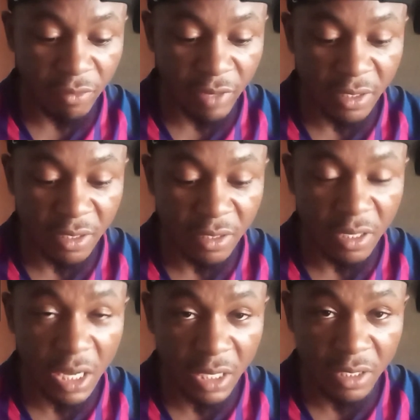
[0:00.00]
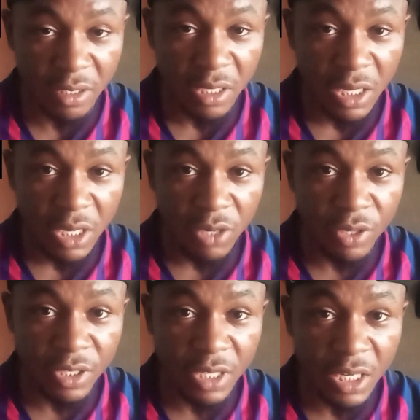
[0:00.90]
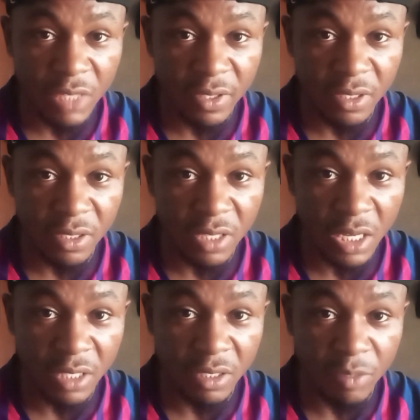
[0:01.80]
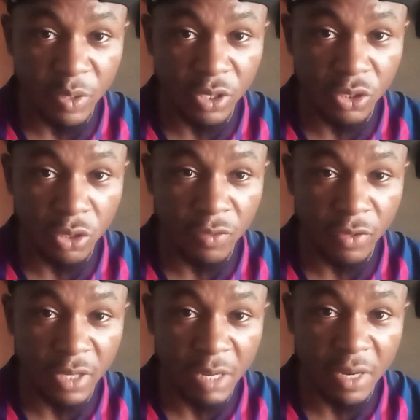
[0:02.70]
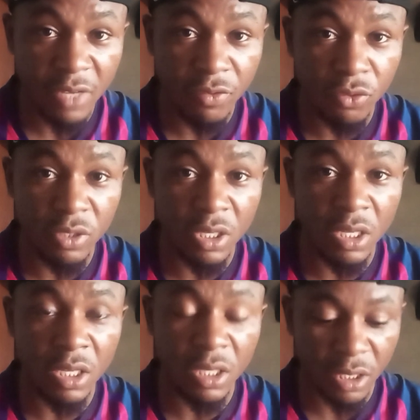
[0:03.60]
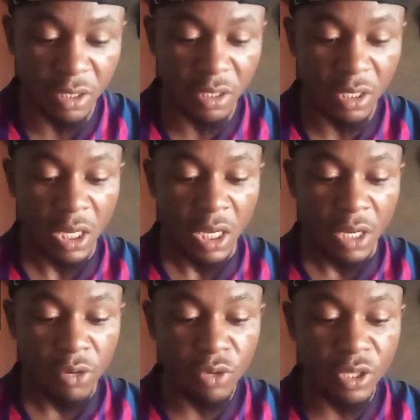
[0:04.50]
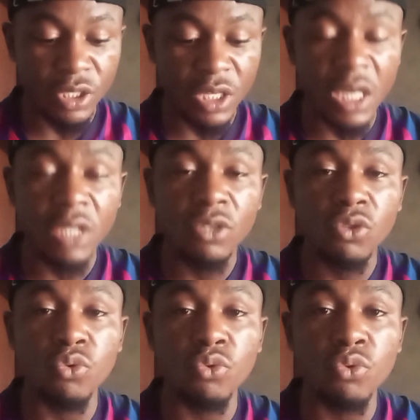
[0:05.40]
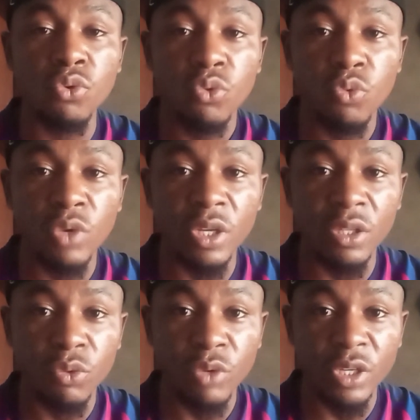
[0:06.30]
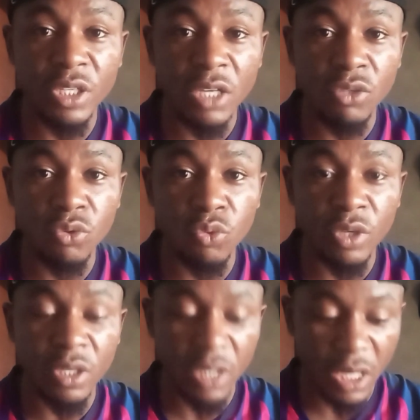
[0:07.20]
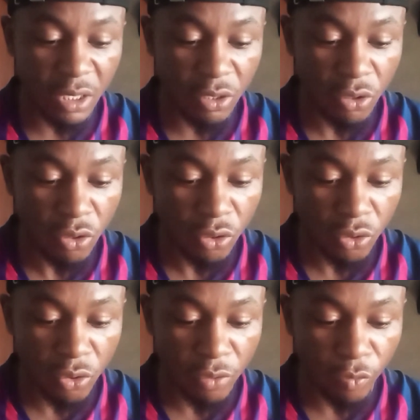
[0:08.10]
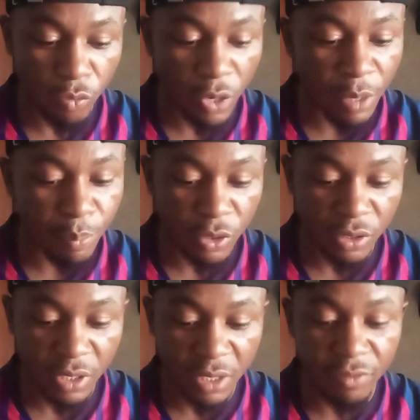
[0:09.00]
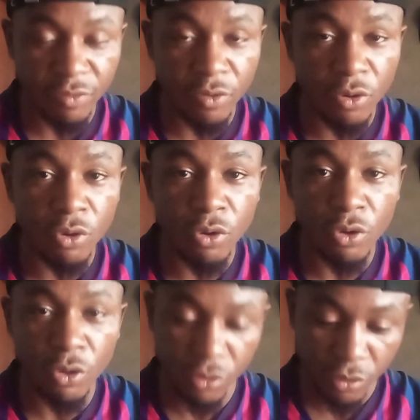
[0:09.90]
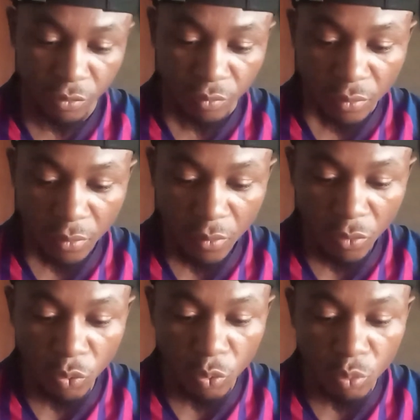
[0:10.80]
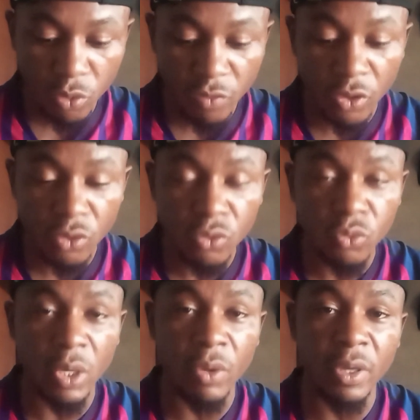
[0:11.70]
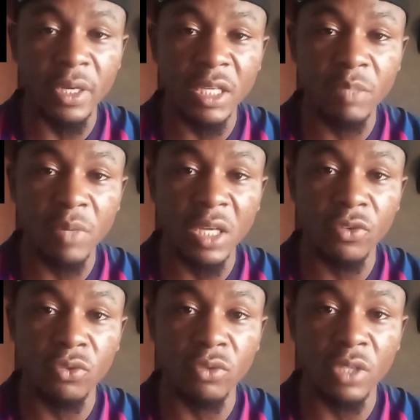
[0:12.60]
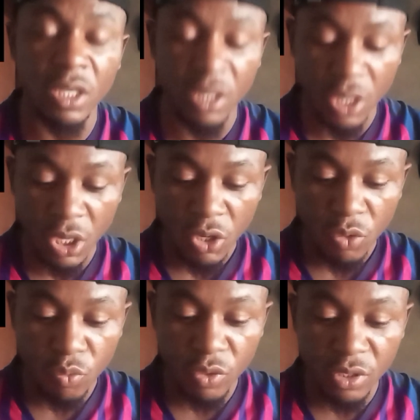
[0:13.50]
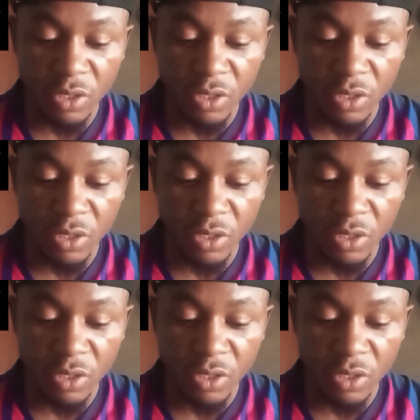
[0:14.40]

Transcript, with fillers: versus Hearts. Rangers versus Hearts. Predictions for that match for today is Rangers to win. Rangers to win at the odd of 1.34 odds. We move on to our next match for today, which